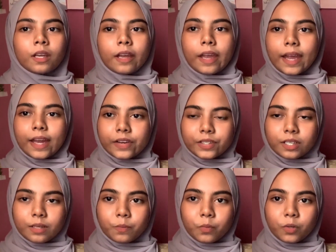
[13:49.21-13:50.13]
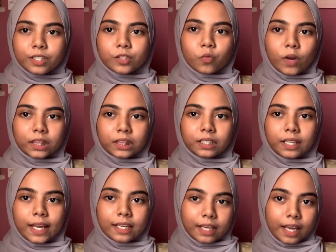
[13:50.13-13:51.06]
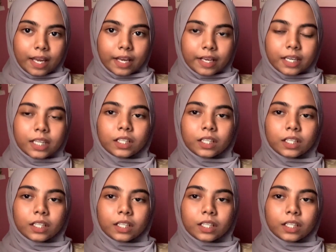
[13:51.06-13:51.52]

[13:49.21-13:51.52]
Aeration brings water and air in